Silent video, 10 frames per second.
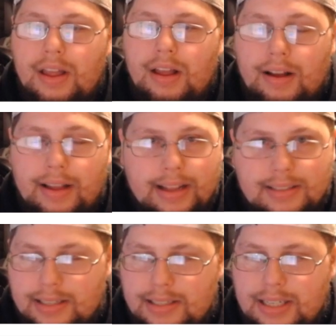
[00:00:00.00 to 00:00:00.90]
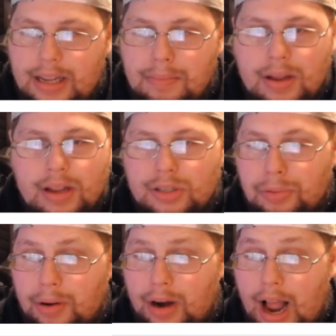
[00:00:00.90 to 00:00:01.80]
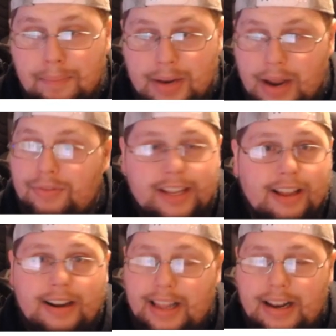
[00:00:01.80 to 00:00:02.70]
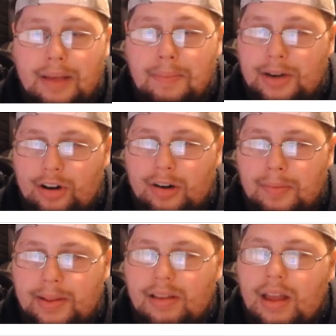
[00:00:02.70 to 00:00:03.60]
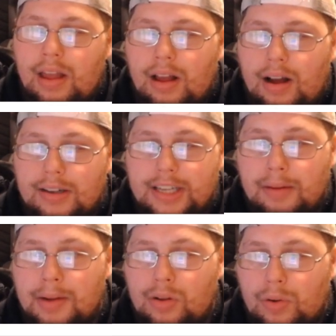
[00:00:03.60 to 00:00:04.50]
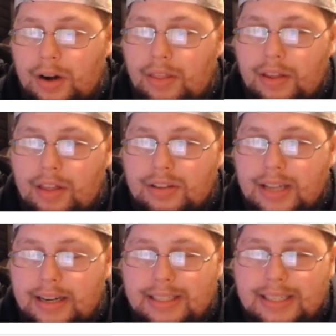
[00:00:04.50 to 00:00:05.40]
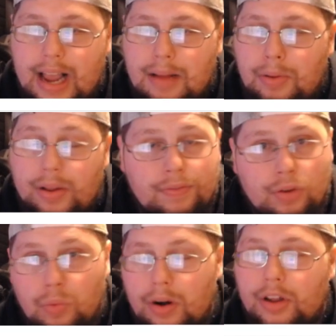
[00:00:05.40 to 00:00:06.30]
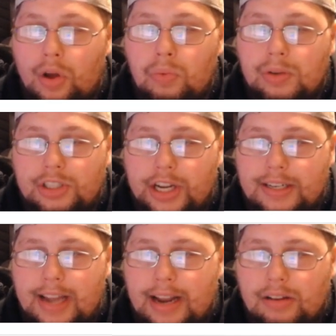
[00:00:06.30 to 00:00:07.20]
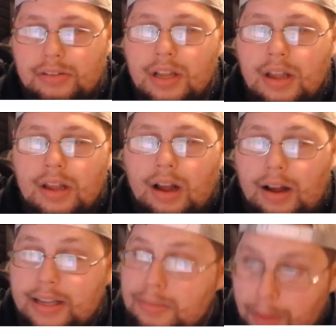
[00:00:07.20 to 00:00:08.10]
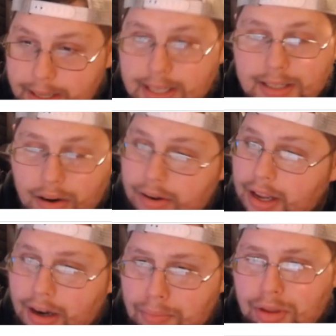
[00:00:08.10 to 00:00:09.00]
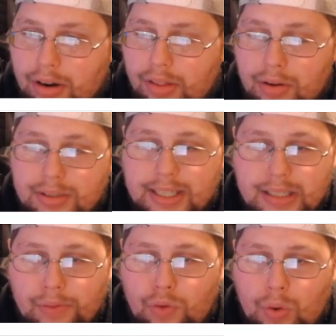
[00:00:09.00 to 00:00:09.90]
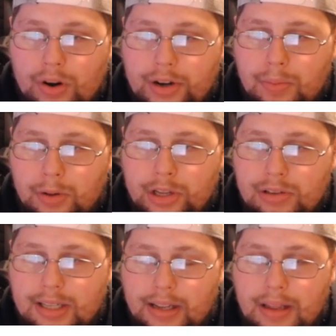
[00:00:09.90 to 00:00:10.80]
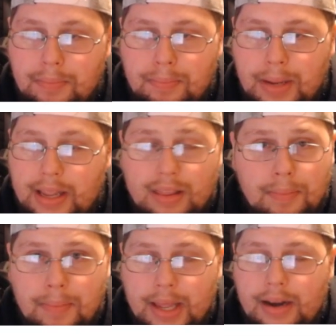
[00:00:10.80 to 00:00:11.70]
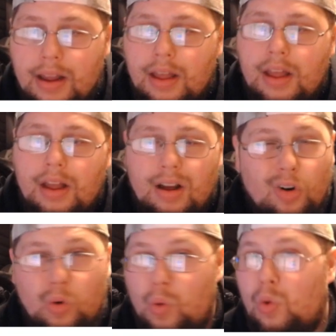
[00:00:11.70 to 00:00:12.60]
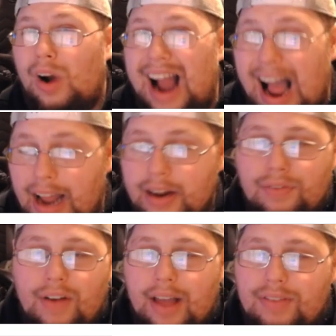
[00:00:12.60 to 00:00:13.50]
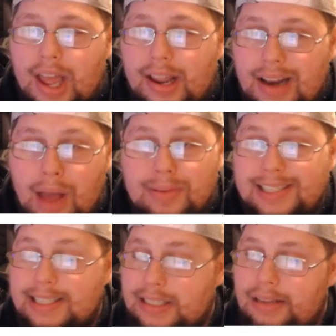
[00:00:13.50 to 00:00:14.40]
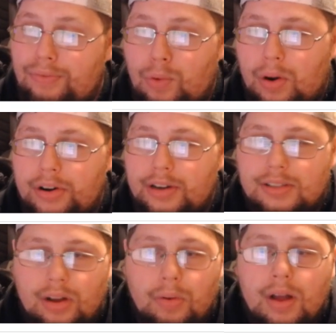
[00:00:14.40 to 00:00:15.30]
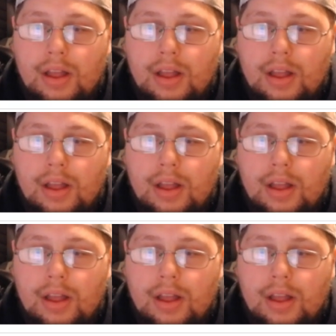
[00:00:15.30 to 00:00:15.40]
against his team, to where I'm definitely going to get him in tournaments. Terry McLaurin on the other side is stackable if you want to go with Jaden Daniels. His price is starting to get up there, though. 6,400. We're used to him being in the mid or higher 5K. Now he's 6,400. So